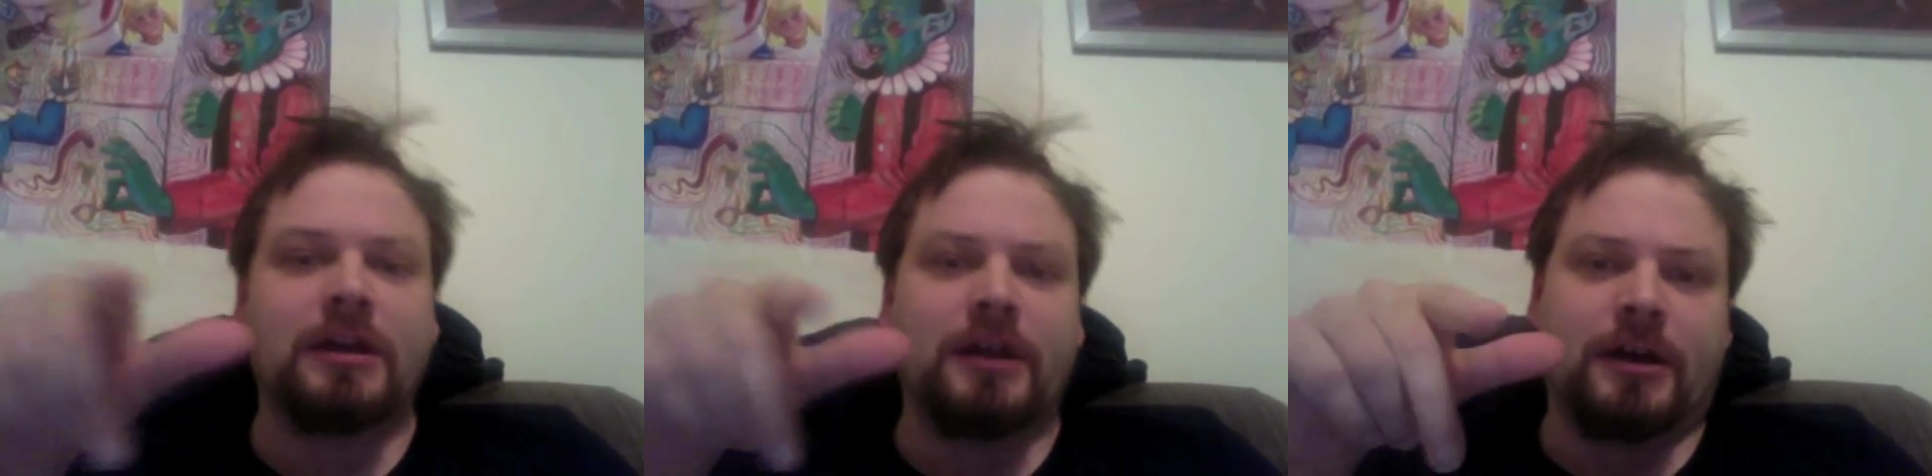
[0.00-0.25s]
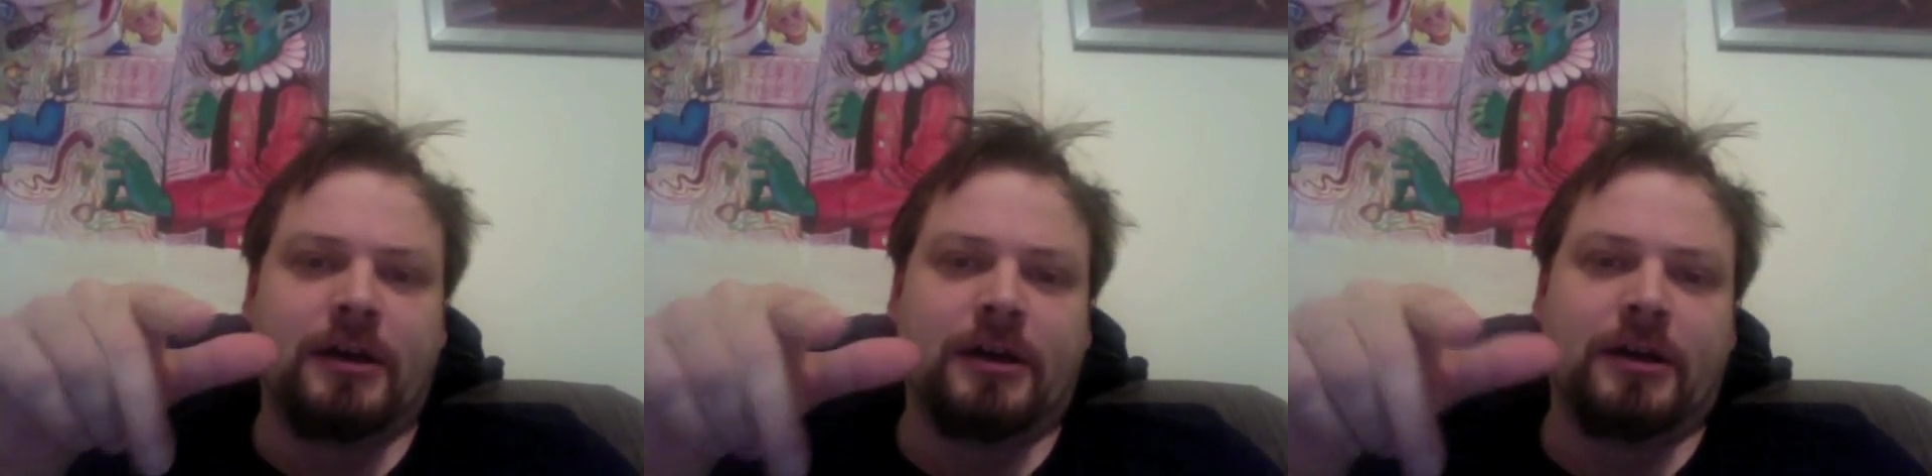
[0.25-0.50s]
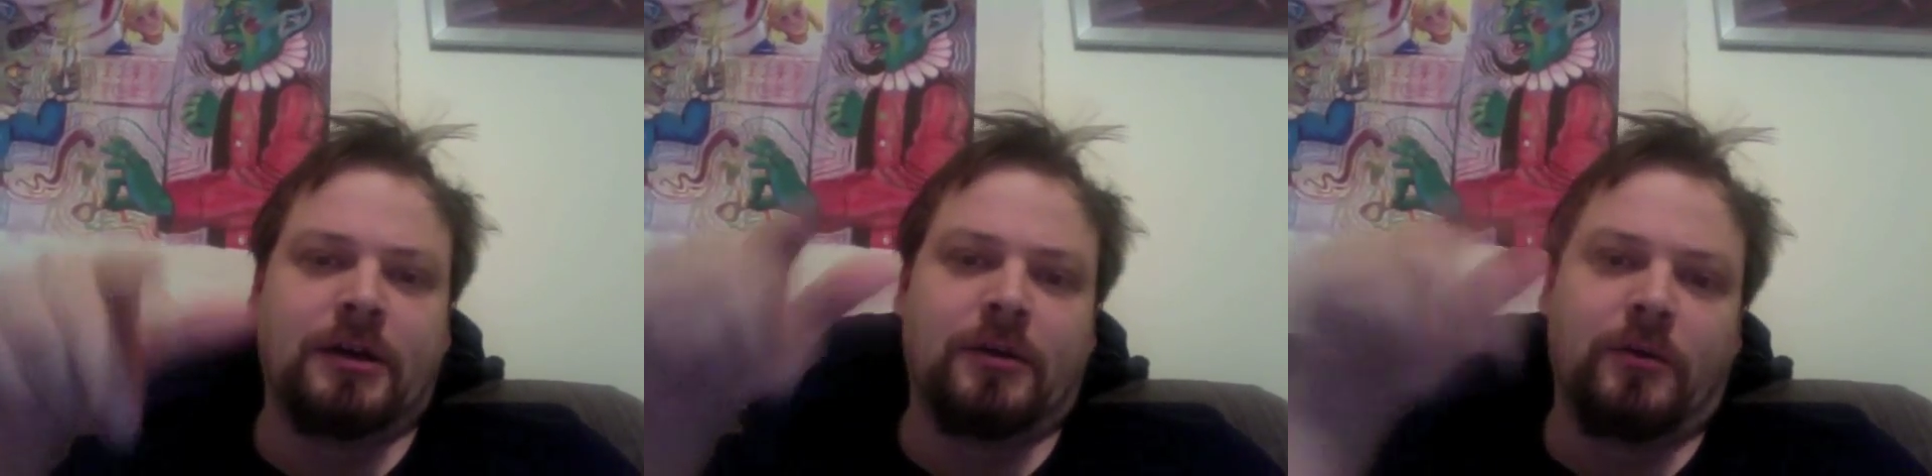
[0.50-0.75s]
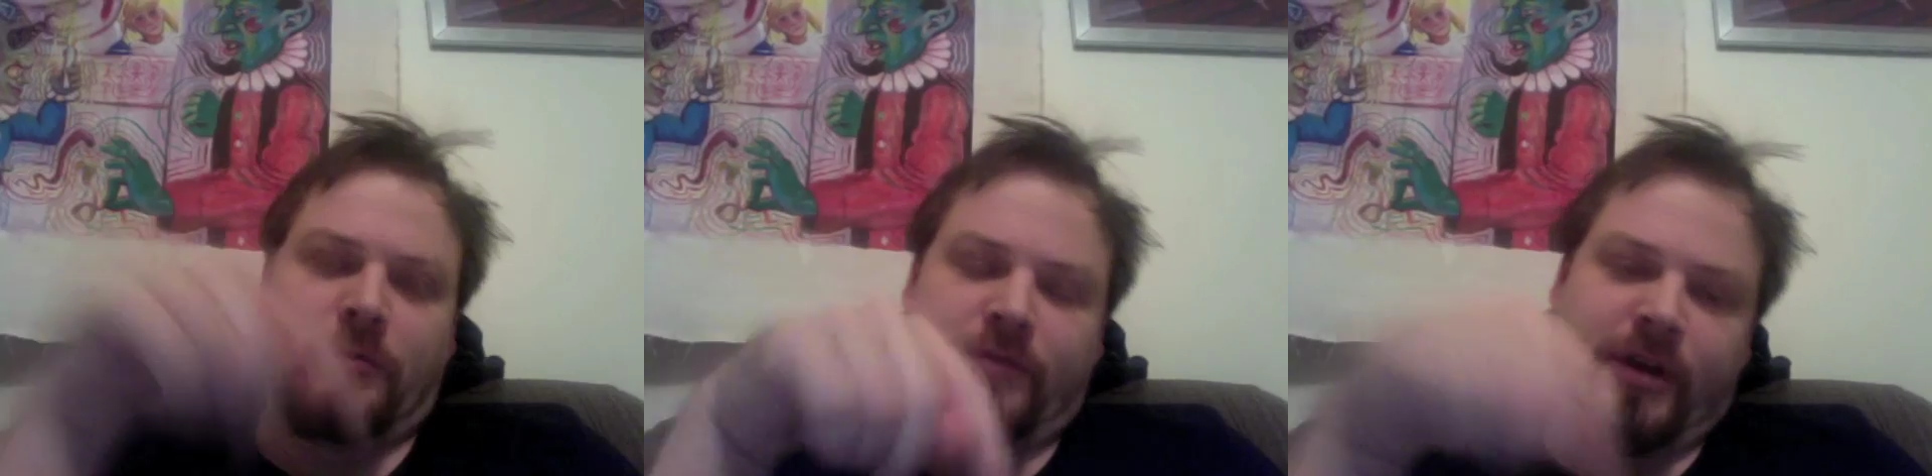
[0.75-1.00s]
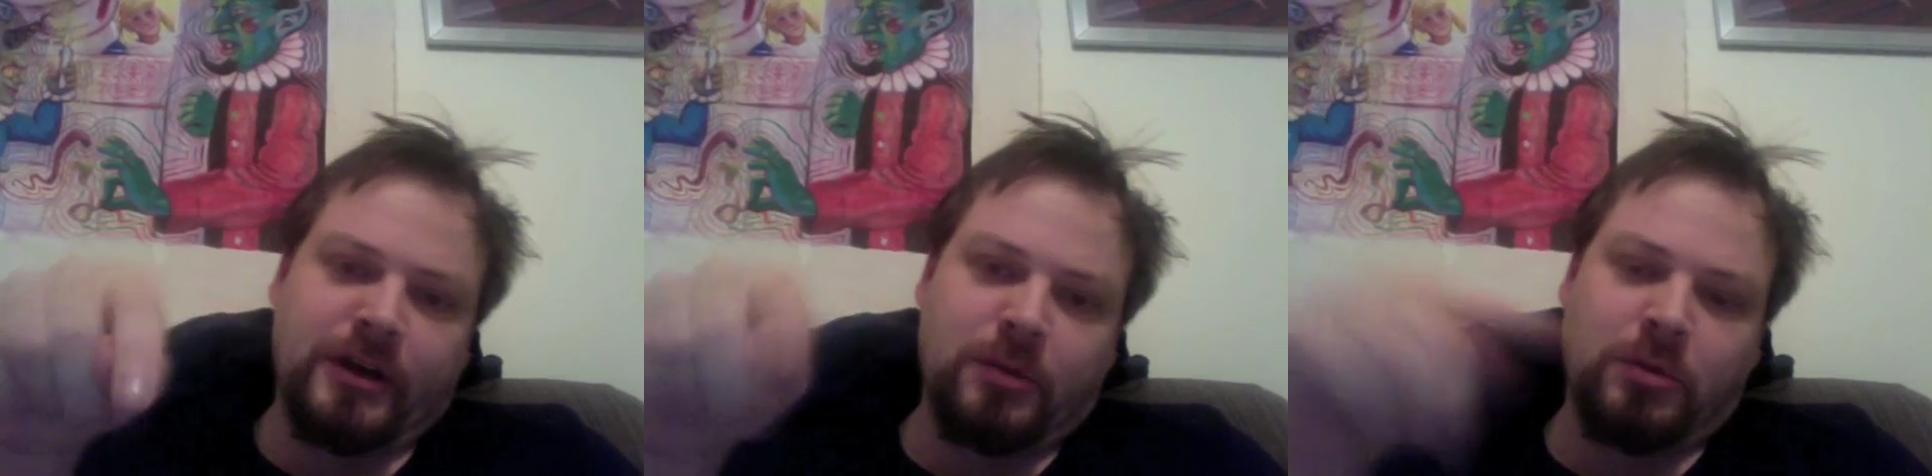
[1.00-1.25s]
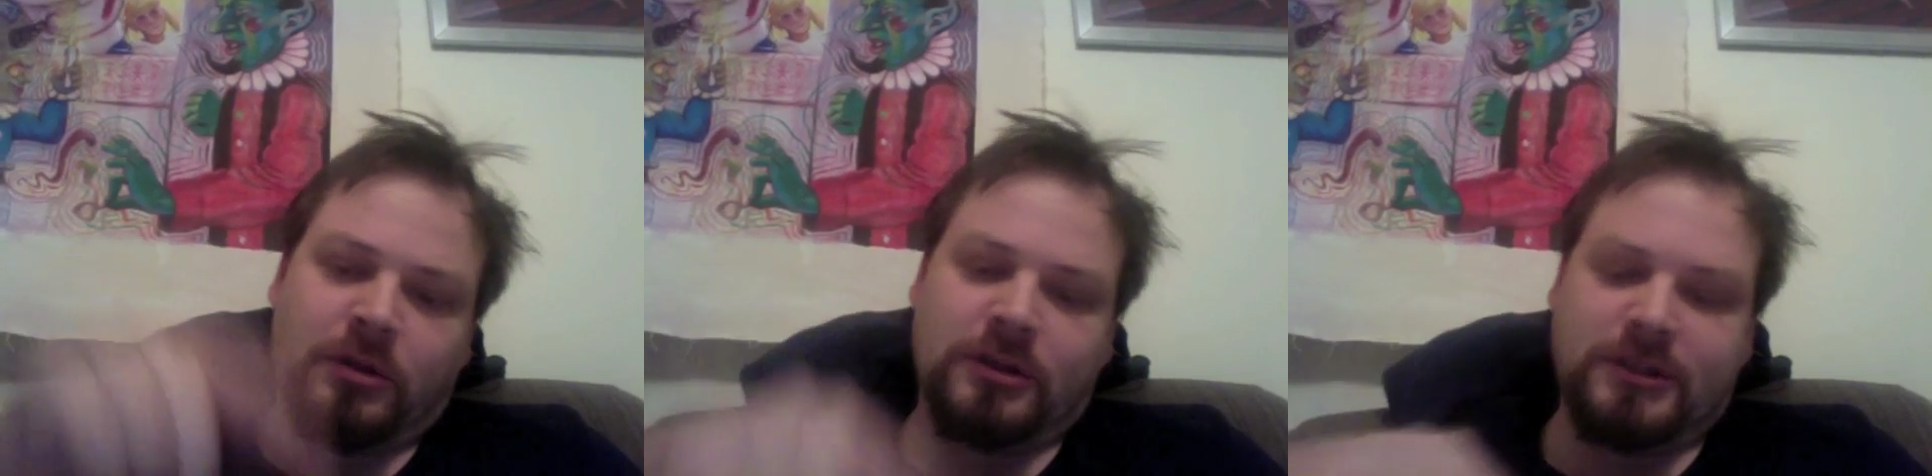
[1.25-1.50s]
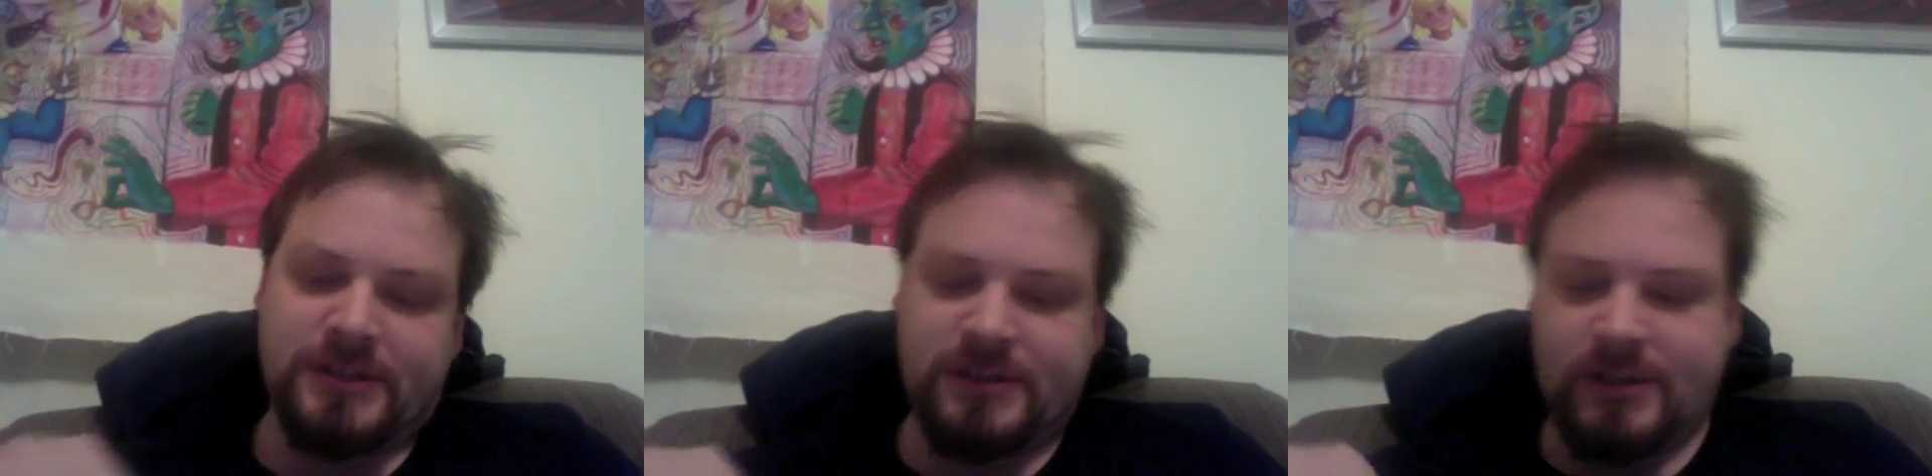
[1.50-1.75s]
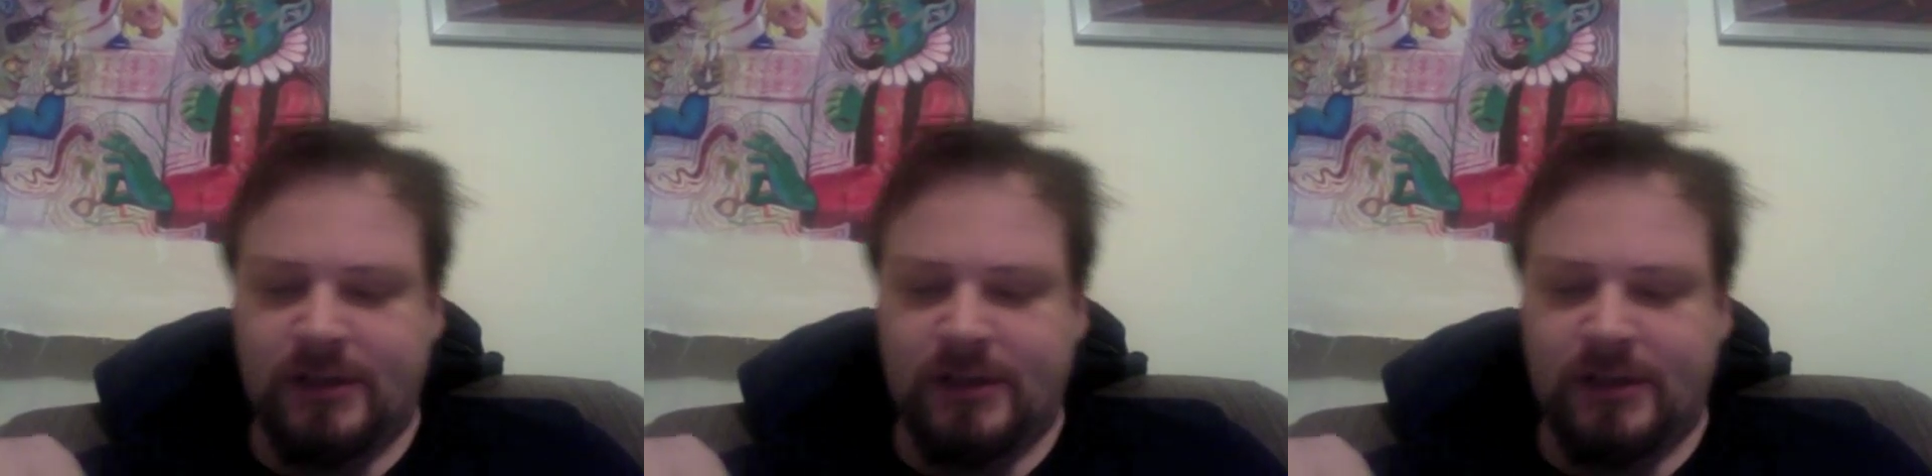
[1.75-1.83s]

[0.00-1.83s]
variables,